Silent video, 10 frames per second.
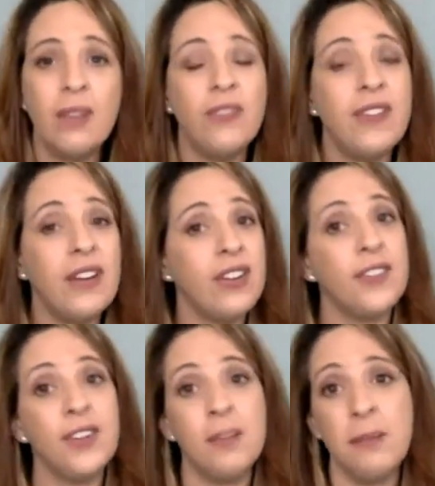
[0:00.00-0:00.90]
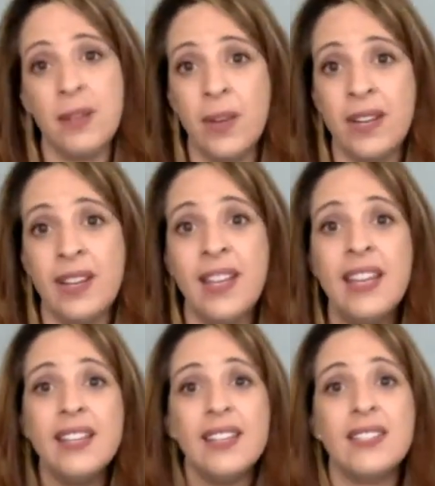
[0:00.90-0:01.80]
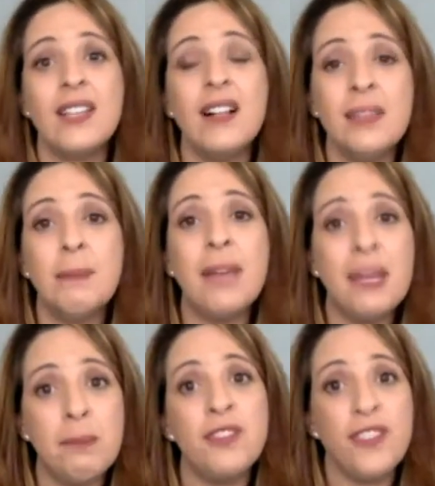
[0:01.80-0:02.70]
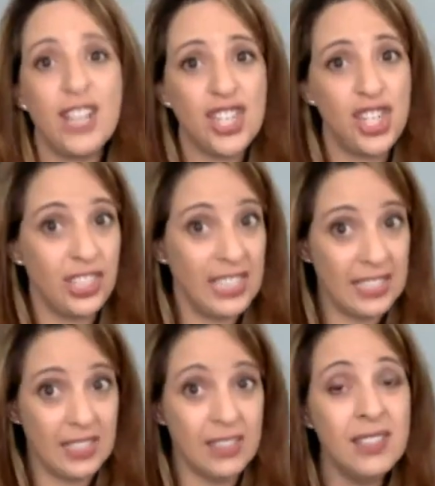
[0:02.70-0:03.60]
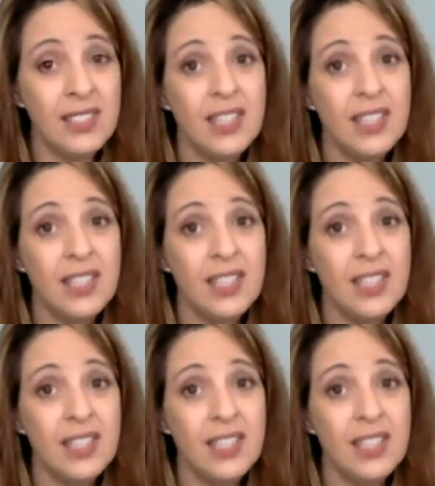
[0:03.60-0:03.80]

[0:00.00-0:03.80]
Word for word: A very, very big one is called the Pet Professional Guild,